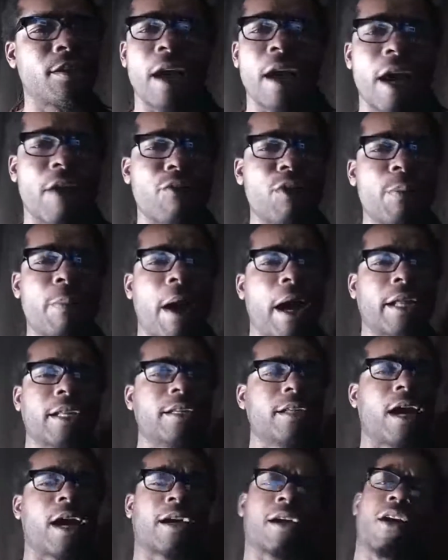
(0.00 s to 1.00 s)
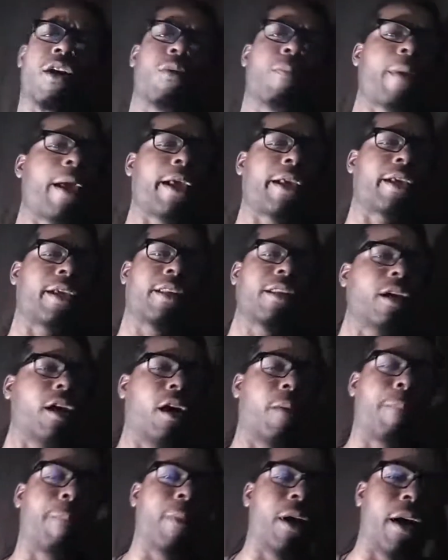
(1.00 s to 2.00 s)
Everybody not gonna make it
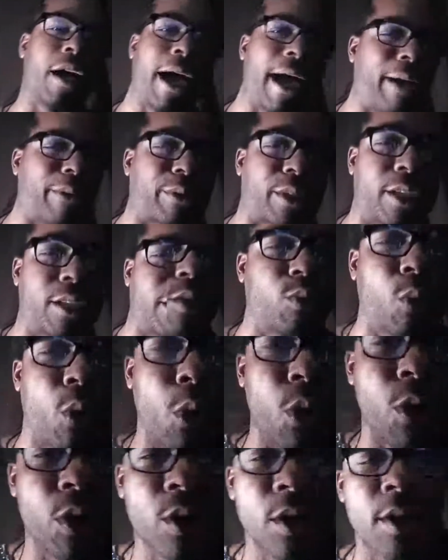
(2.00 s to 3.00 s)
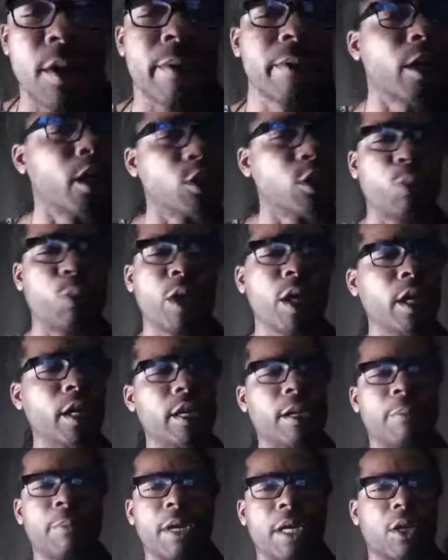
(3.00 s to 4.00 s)
up out this war. Cause we in
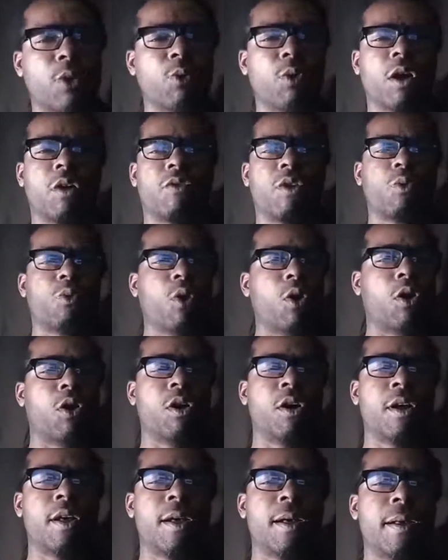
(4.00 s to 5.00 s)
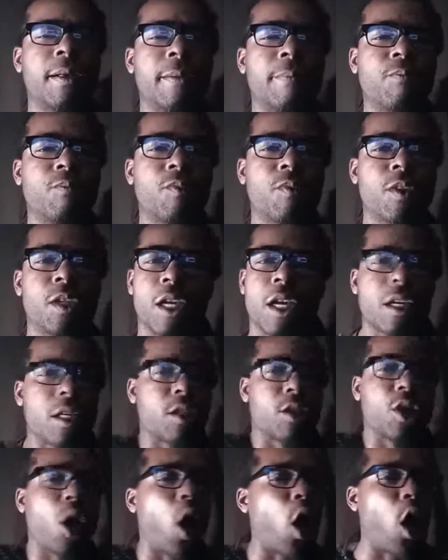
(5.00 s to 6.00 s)
the middle of a war. And
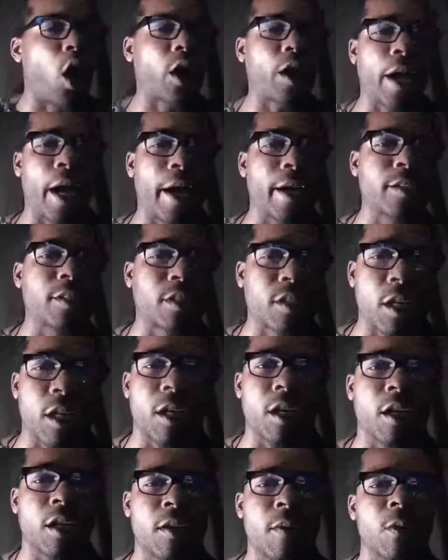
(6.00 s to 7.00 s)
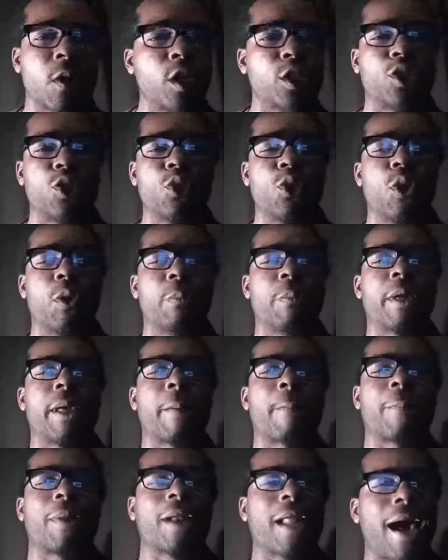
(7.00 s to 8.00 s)
y'all can't see it. Cause you done
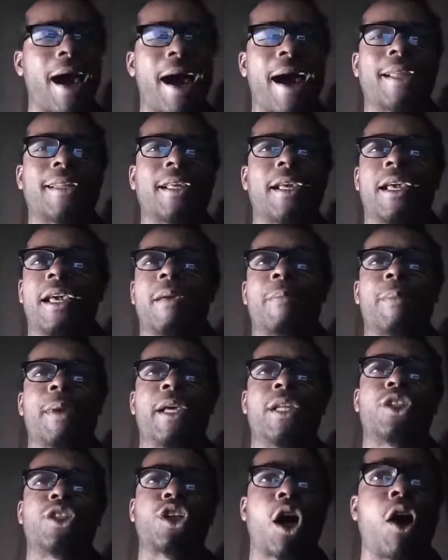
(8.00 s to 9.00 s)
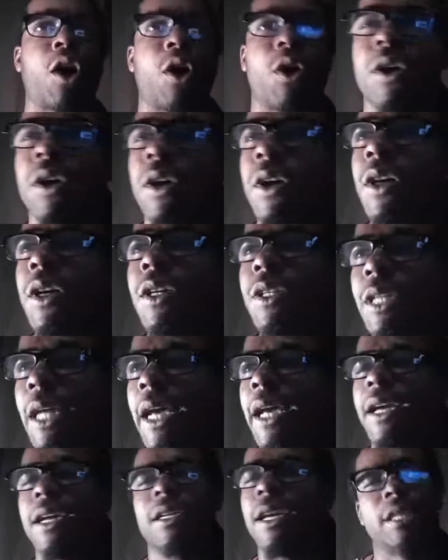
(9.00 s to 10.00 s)
been blinded and been taught
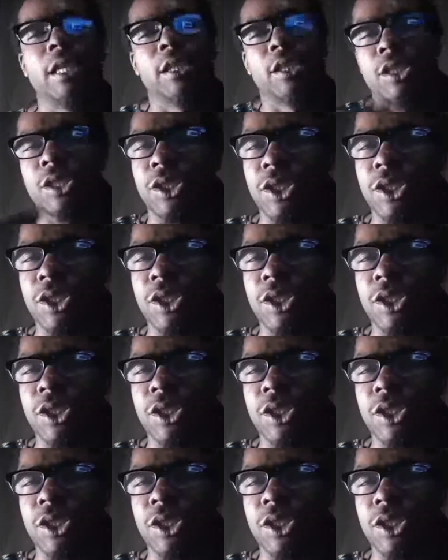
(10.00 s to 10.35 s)
that this is